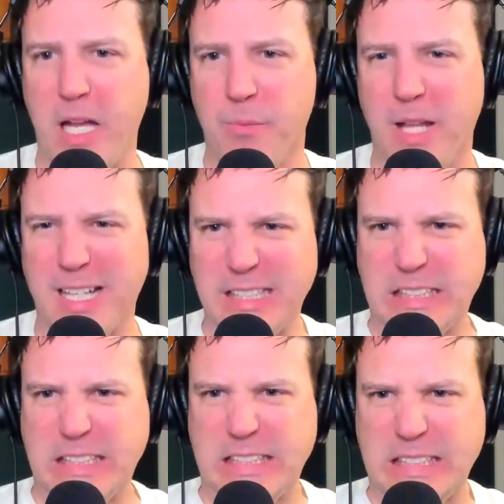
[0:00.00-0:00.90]
him like,
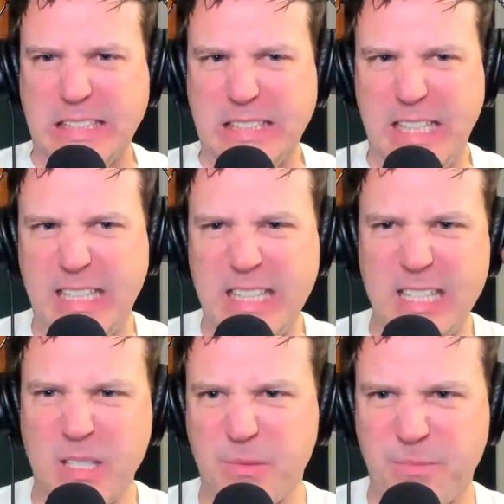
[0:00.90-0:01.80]
"I think
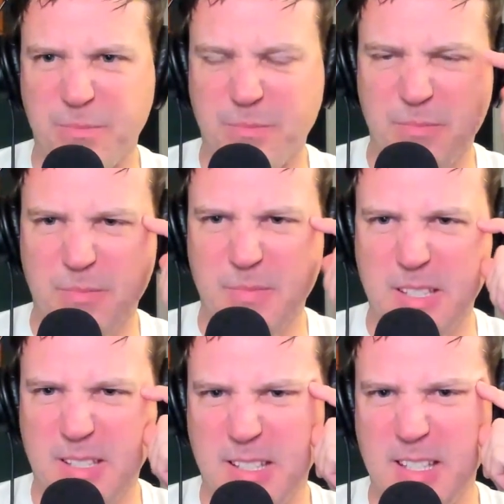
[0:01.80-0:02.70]
this
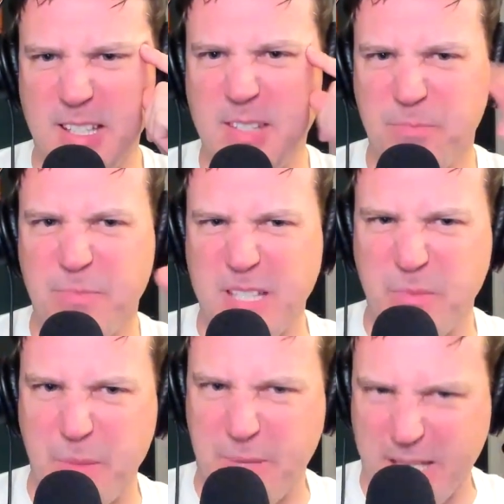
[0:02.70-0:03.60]
This
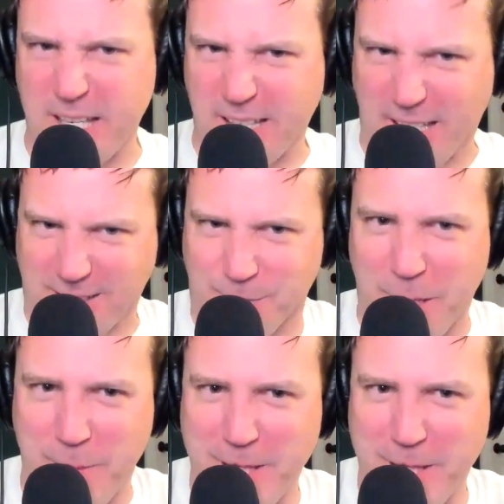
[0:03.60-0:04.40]
might be it. Like this might be the